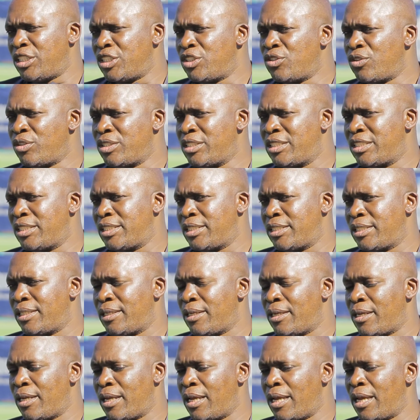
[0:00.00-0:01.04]
did not
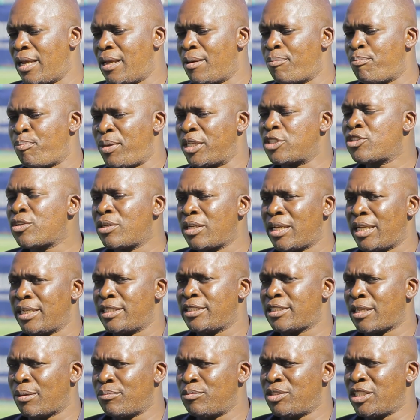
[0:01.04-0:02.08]
personally
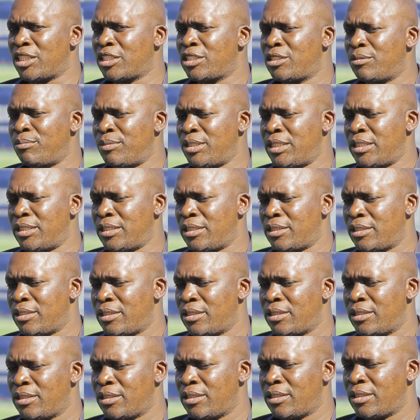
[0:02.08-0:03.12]
subject me
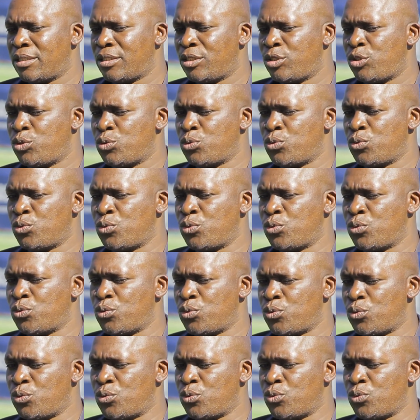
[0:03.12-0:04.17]

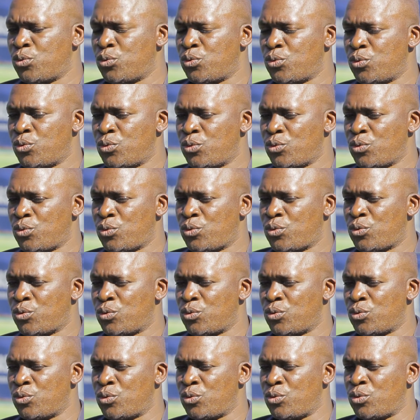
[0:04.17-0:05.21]
to
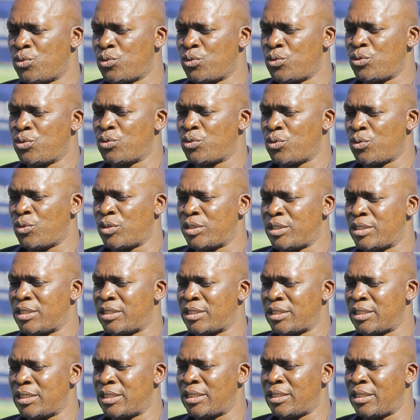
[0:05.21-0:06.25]
juju
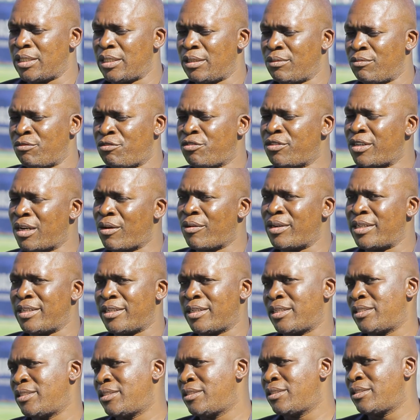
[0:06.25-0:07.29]
was the Mfreya
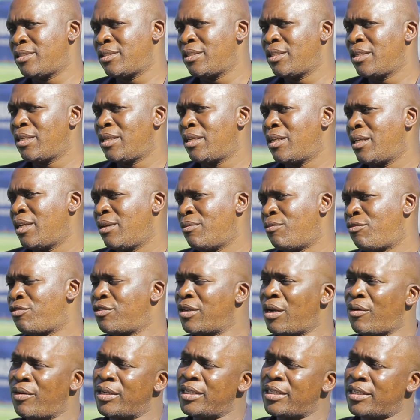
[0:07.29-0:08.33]
Wanderers.
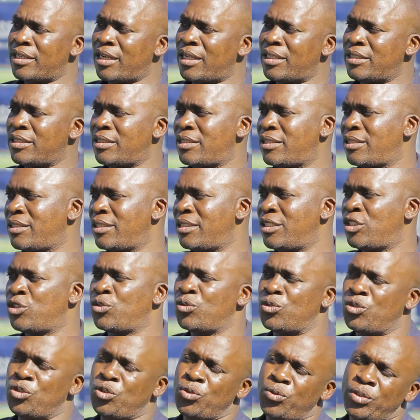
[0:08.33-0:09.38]
Mfreya Wanderers,
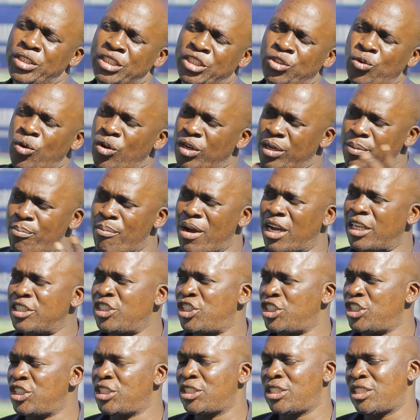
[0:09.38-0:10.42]
it could do its own
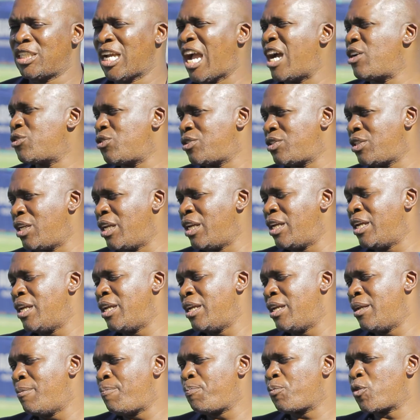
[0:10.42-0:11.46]
magic out
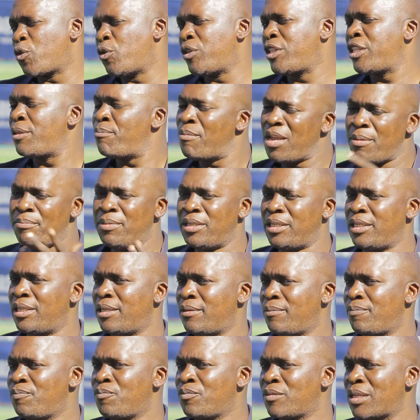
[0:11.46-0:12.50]
with
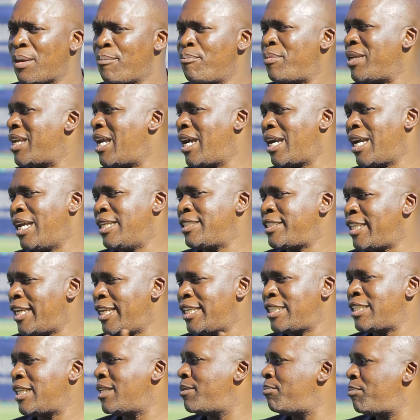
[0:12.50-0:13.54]
maybe bigger guys,
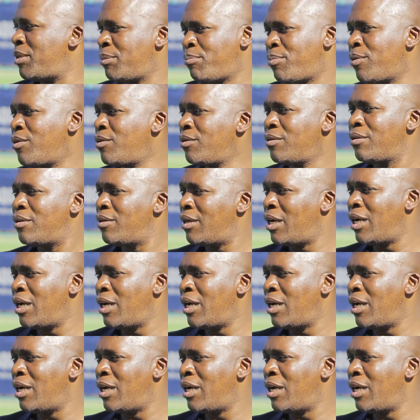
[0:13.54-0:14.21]
selected people,